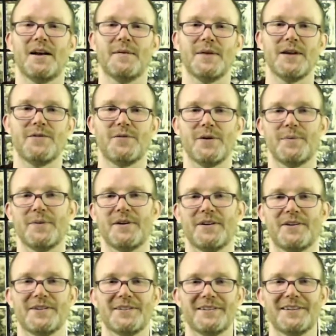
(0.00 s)
If we
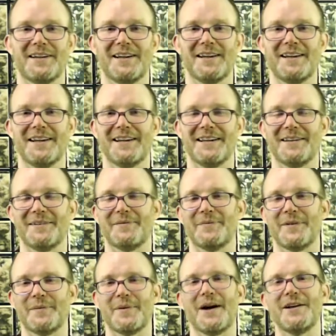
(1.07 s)
build a
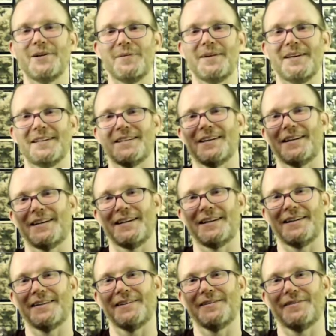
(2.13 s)
monument, it's going
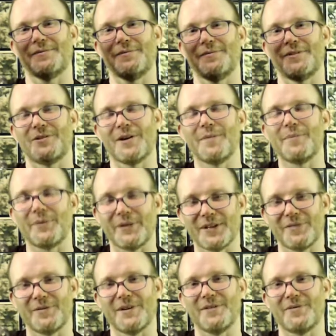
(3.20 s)
to crumble.
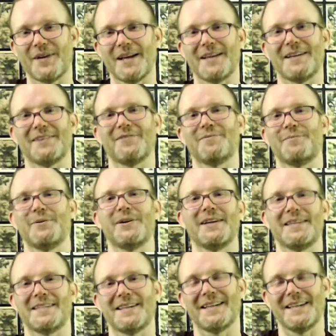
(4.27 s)
If we write a book,
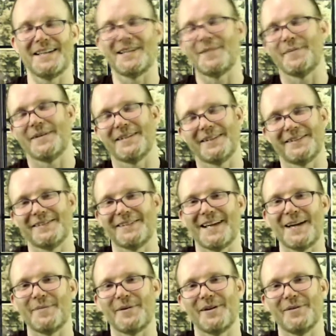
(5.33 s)
it's going to end up in the
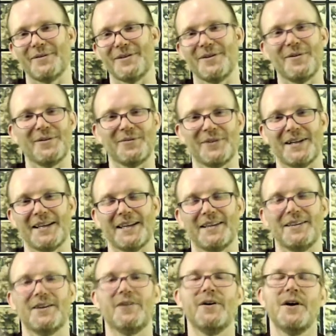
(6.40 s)
library with no one reading it.
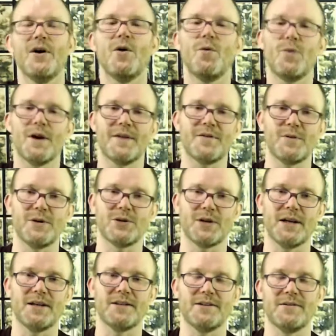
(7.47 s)
You know, whatever we
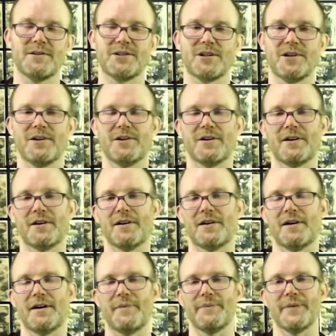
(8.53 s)
try to do to secure
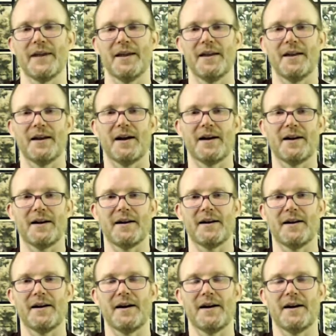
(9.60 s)

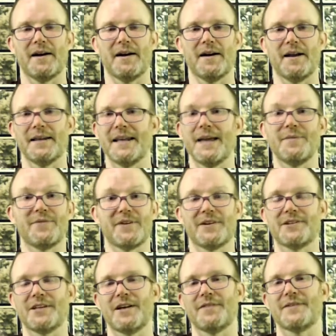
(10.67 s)
a name for
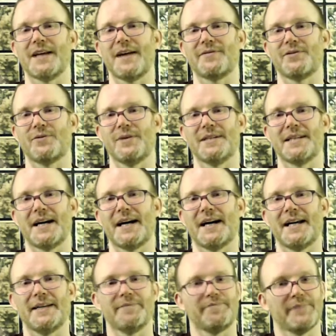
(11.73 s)
ourselves after we
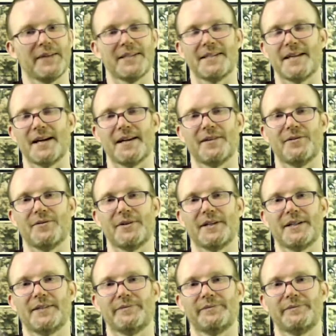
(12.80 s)
die, it's not going to work.